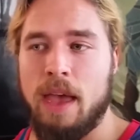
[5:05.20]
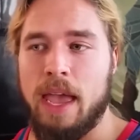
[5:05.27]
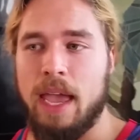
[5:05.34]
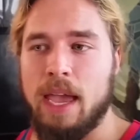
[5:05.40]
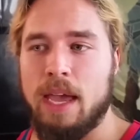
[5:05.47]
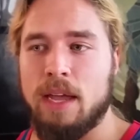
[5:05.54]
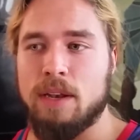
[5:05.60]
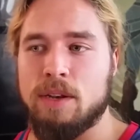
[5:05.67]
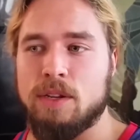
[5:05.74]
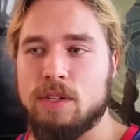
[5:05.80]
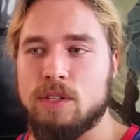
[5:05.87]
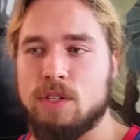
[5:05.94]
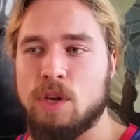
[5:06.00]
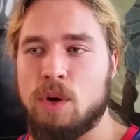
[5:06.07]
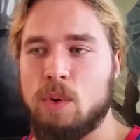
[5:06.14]
And
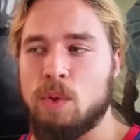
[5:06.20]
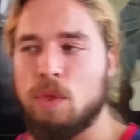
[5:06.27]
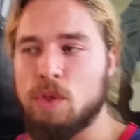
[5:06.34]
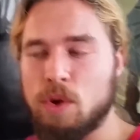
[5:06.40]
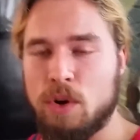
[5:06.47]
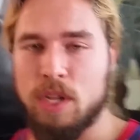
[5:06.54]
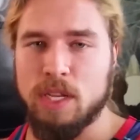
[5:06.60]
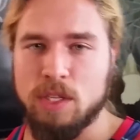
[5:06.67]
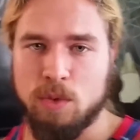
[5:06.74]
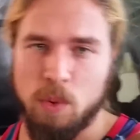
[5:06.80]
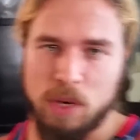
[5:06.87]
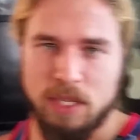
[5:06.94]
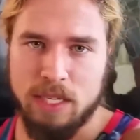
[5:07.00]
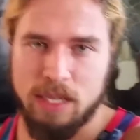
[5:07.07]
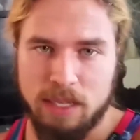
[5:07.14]
so 30,
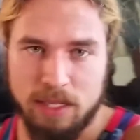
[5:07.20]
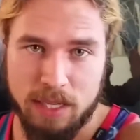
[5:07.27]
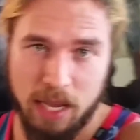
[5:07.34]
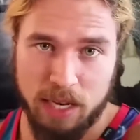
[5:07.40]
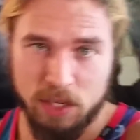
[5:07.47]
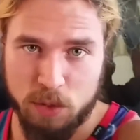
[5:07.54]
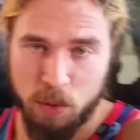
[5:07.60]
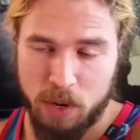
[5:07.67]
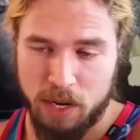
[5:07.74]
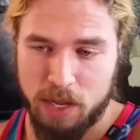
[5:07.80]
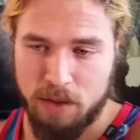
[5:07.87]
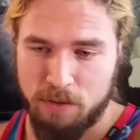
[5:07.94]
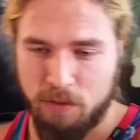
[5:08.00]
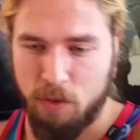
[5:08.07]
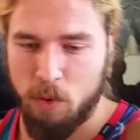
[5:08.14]
20, 10,
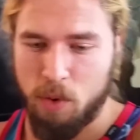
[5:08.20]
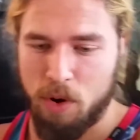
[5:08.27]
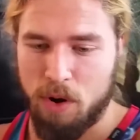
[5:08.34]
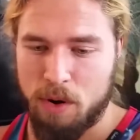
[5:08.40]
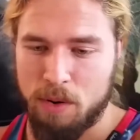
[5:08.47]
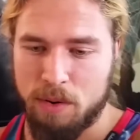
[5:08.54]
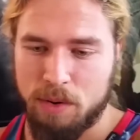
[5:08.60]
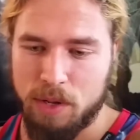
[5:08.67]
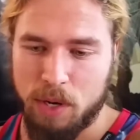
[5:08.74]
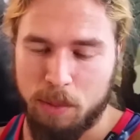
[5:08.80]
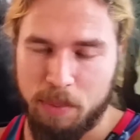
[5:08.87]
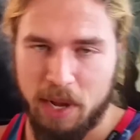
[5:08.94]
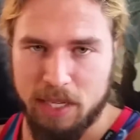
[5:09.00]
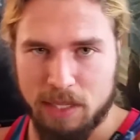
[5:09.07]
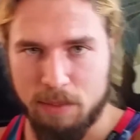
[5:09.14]
20 for, you know,
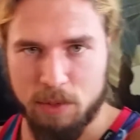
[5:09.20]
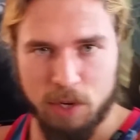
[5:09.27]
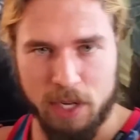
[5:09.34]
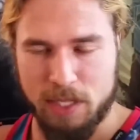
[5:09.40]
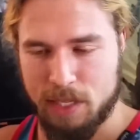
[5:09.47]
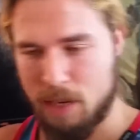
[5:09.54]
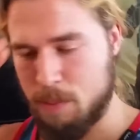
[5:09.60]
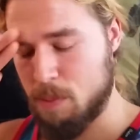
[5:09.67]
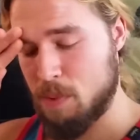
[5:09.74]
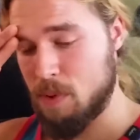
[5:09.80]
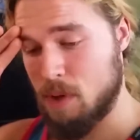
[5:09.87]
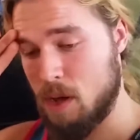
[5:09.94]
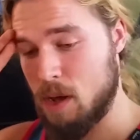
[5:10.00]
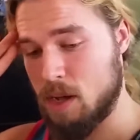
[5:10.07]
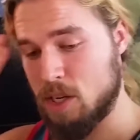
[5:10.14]
bicep, tricep,
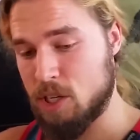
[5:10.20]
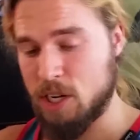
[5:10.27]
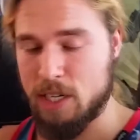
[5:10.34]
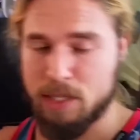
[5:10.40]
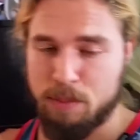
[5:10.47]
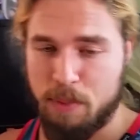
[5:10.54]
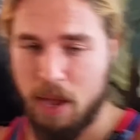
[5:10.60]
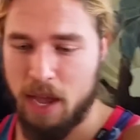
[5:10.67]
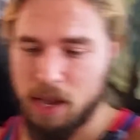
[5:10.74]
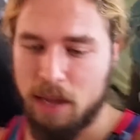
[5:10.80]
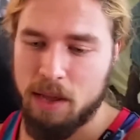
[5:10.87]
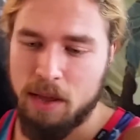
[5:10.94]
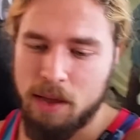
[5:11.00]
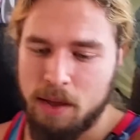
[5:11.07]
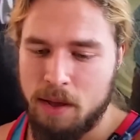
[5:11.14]
chest, back,
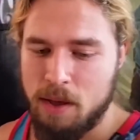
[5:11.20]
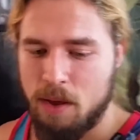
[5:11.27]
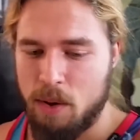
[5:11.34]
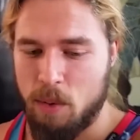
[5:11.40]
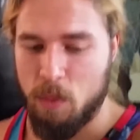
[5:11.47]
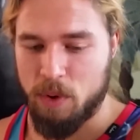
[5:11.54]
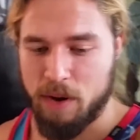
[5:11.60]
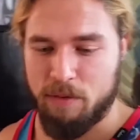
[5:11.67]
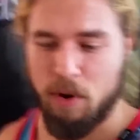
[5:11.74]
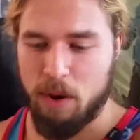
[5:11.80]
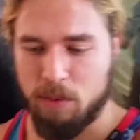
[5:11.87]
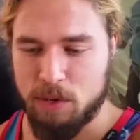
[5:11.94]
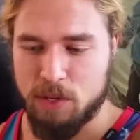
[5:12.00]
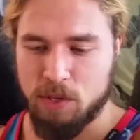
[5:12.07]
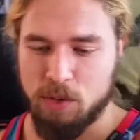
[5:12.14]
whenever I
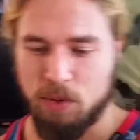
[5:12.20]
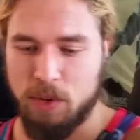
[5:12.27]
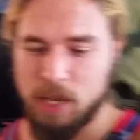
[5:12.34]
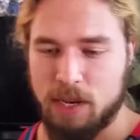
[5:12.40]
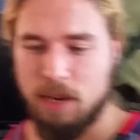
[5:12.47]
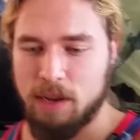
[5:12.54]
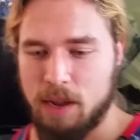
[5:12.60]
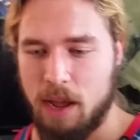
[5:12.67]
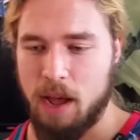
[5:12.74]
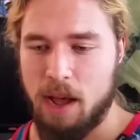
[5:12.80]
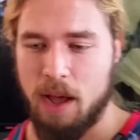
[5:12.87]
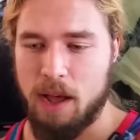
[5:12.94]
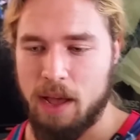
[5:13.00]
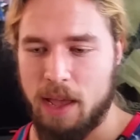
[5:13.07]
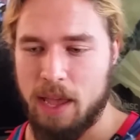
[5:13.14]
would do it.
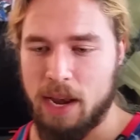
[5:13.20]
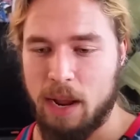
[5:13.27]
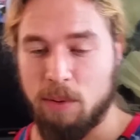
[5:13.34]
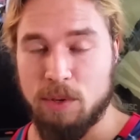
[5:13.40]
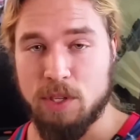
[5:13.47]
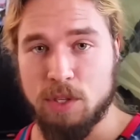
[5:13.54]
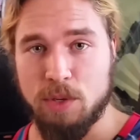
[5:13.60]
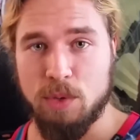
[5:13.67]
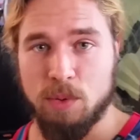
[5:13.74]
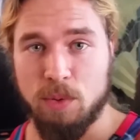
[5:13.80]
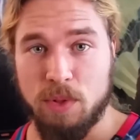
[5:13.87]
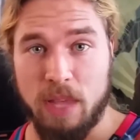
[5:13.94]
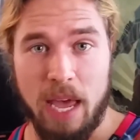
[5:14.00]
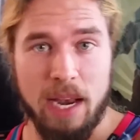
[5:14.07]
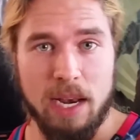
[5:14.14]
And I would do
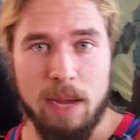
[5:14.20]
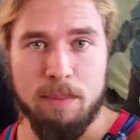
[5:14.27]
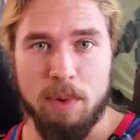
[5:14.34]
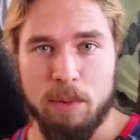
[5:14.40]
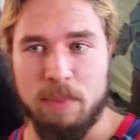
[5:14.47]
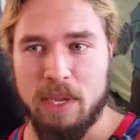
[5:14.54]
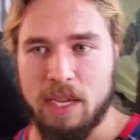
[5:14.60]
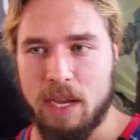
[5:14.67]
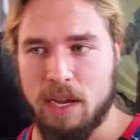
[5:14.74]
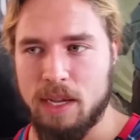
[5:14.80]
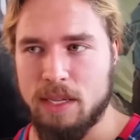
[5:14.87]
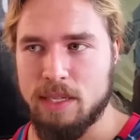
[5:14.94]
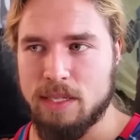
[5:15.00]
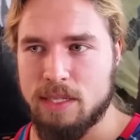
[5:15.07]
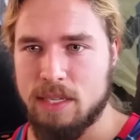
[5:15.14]
that number
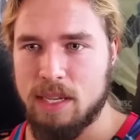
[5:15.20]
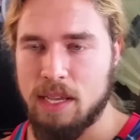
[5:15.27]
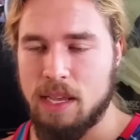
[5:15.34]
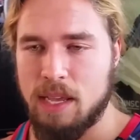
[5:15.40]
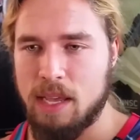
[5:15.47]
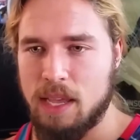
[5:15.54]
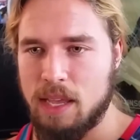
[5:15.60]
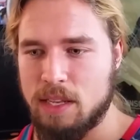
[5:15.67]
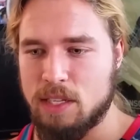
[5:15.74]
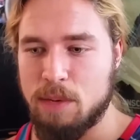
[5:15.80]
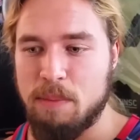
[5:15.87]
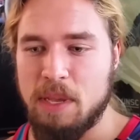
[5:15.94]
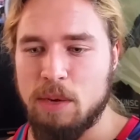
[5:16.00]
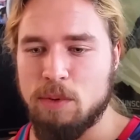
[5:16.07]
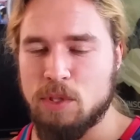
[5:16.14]
because to
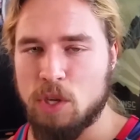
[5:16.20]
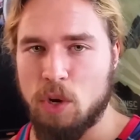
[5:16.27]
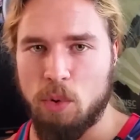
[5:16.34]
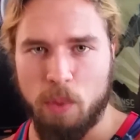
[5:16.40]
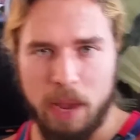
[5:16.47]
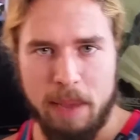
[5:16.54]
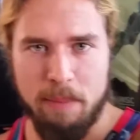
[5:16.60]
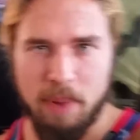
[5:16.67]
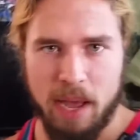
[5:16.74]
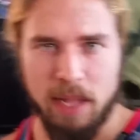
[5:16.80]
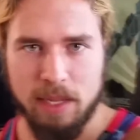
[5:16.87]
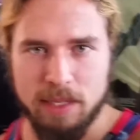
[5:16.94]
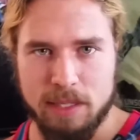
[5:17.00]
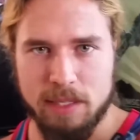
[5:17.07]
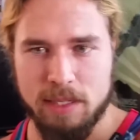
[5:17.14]
me it was a great
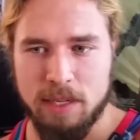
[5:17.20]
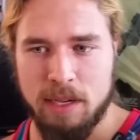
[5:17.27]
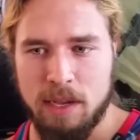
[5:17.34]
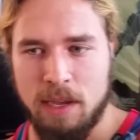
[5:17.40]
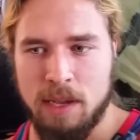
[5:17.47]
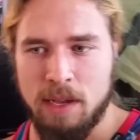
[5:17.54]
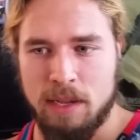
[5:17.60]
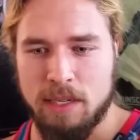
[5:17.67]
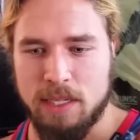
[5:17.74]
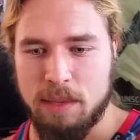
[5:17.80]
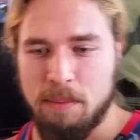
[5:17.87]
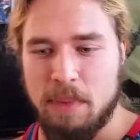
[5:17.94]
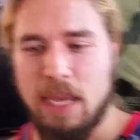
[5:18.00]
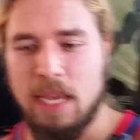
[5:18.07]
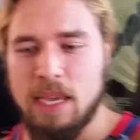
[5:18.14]
balance.
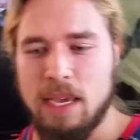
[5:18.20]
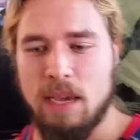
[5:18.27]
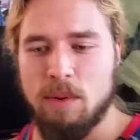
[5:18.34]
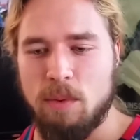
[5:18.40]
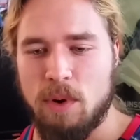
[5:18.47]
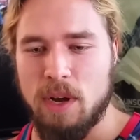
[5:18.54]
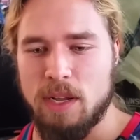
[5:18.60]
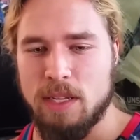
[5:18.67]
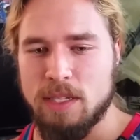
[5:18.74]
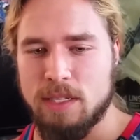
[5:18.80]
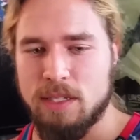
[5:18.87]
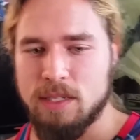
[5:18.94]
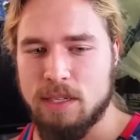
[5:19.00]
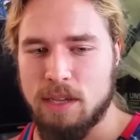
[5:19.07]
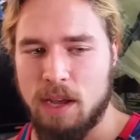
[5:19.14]
To me it
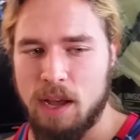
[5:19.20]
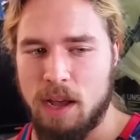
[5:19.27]
was,